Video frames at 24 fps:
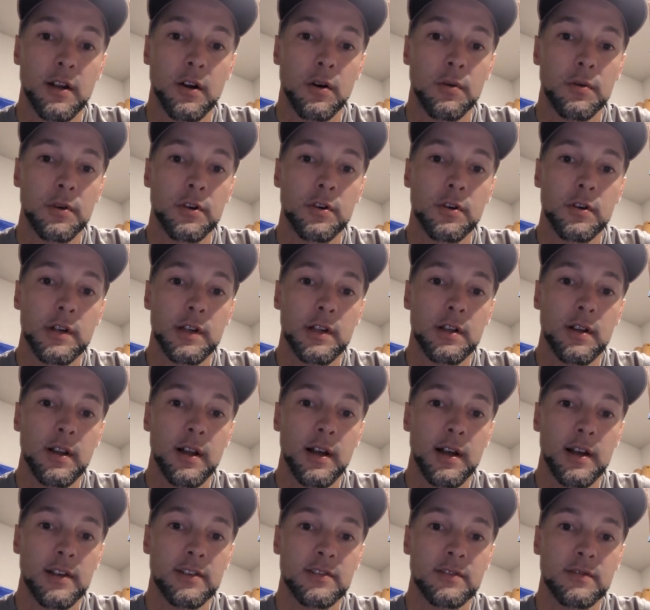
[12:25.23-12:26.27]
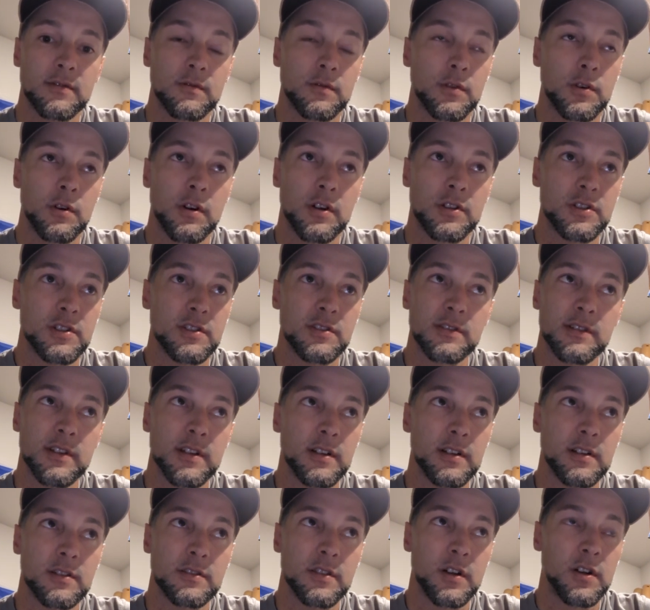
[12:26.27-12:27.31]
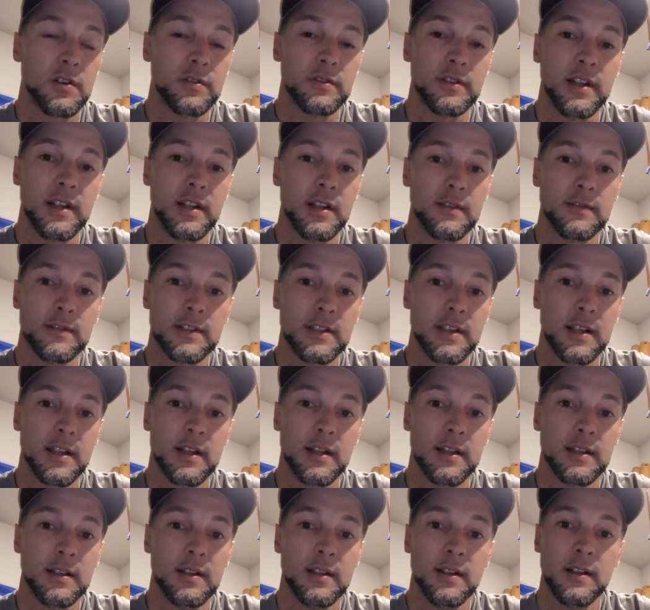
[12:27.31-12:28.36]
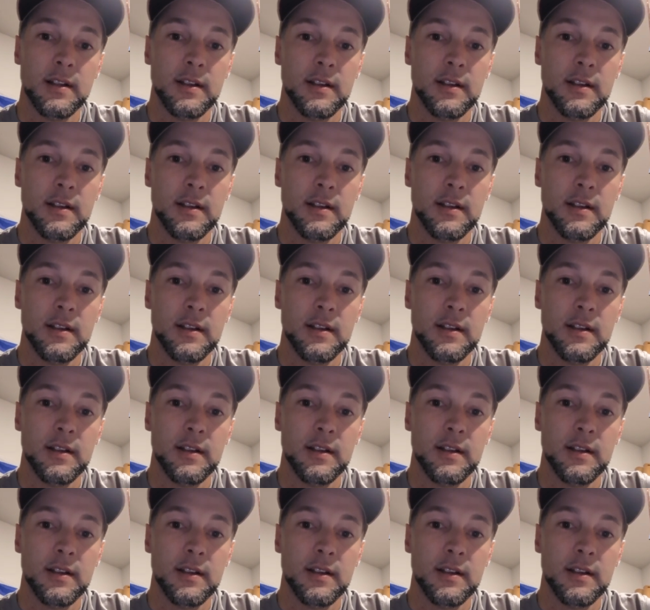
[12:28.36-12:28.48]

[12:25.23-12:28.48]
Our recruiting class crushes theirs all day, every day.